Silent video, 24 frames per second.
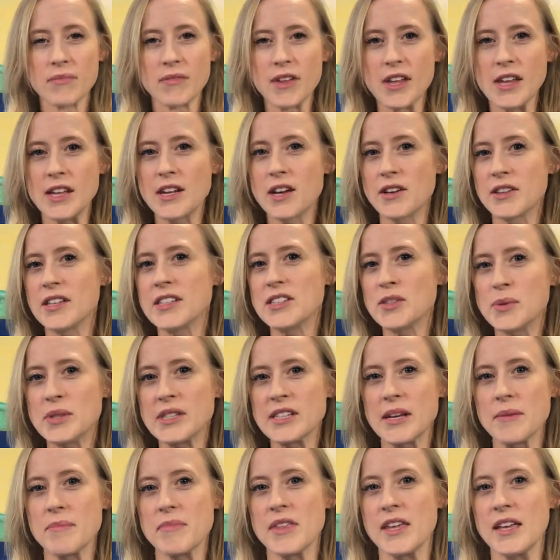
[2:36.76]
Now, this was
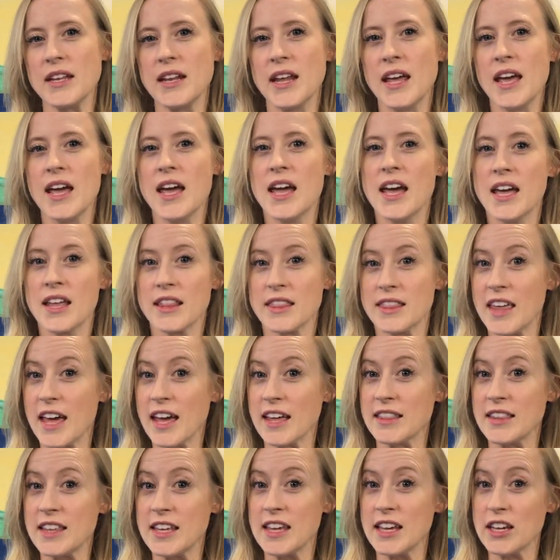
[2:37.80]
something
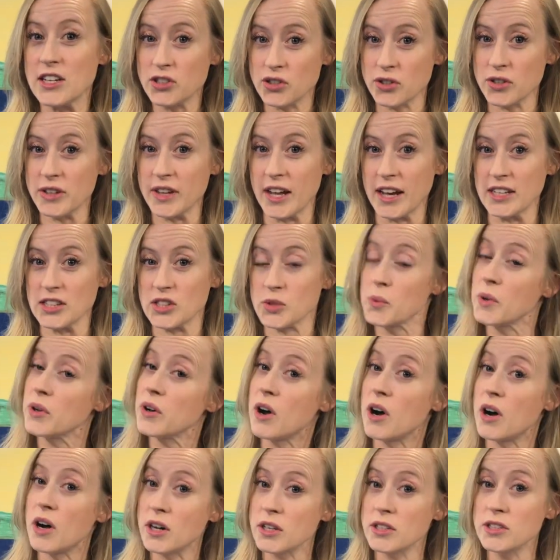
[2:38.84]
that the Israelites would
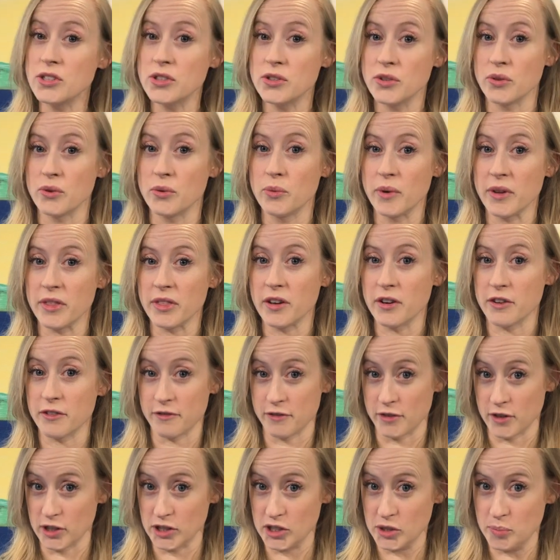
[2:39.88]
all do with their
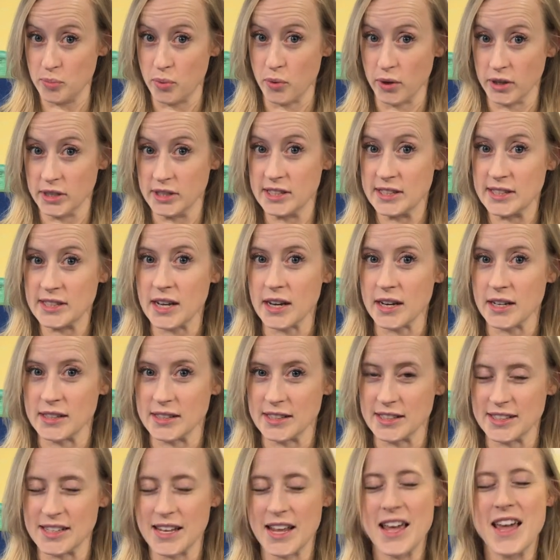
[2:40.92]
firstborn
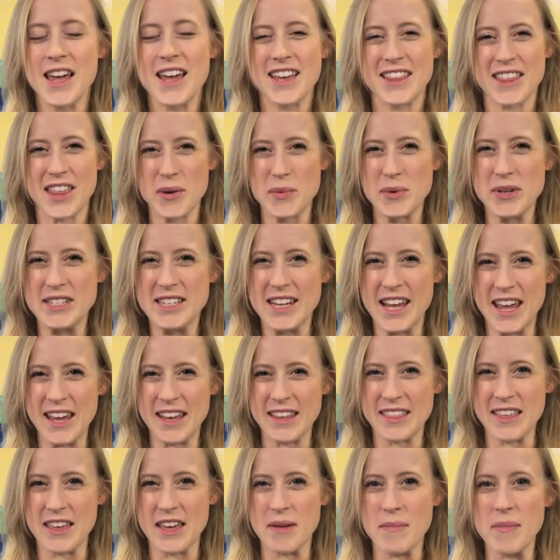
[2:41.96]
sons. They would take
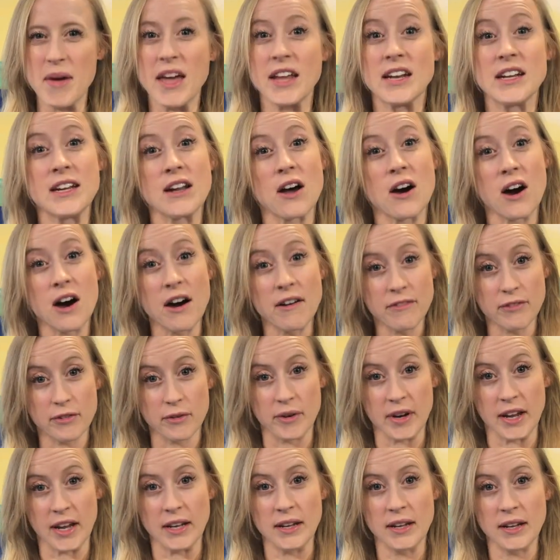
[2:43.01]
them and an
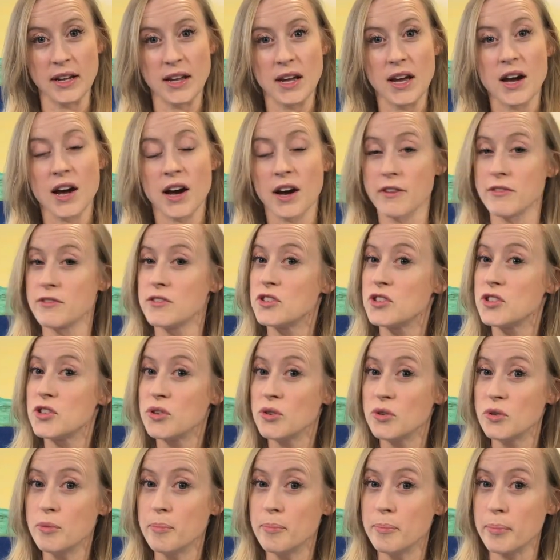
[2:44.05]
offering of
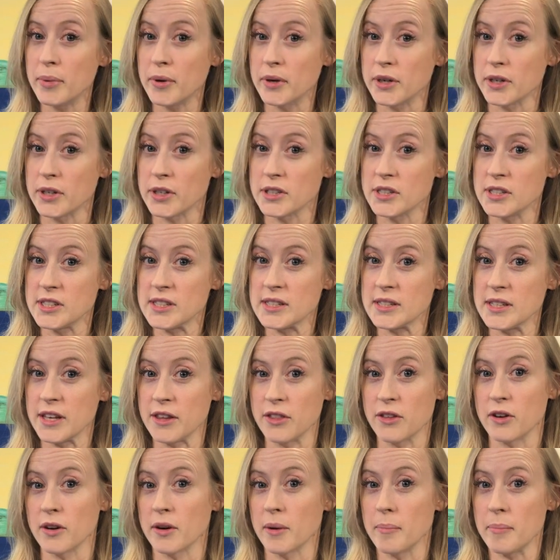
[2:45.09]
2 birds,
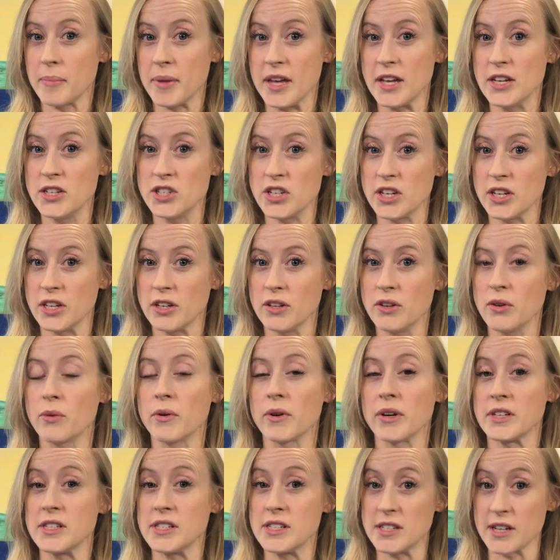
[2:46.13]
either a pigeon or
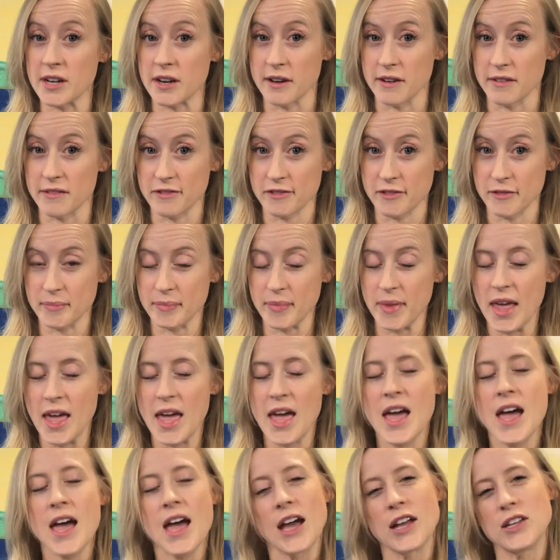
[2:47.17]
a dove.
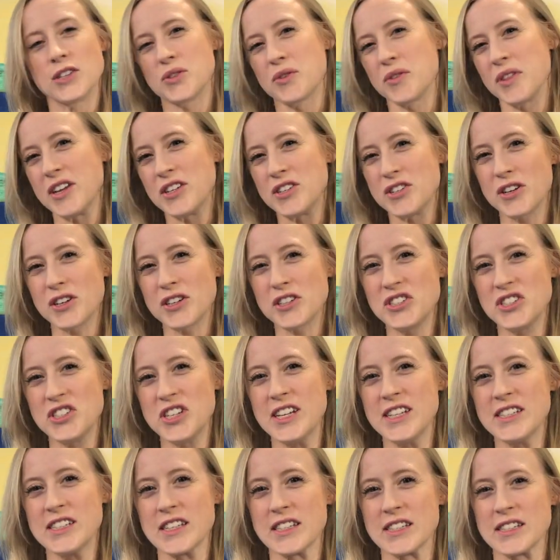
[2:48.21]
And so they took
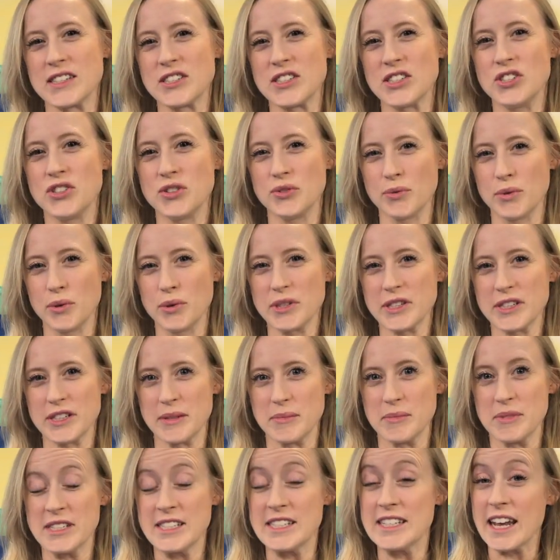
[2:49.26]
Jesus to Jerusalem
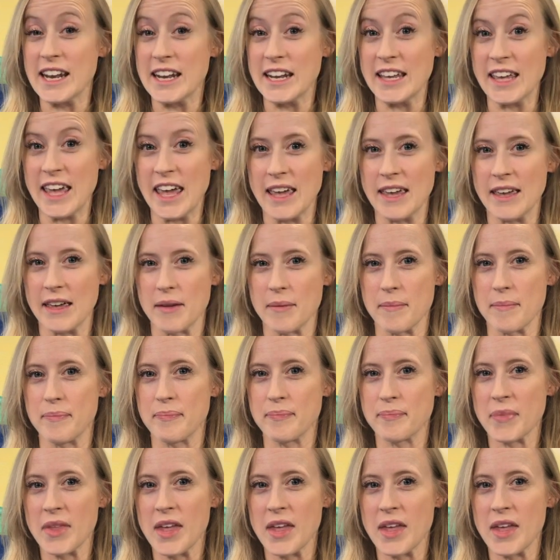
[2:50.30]
to dedicate him.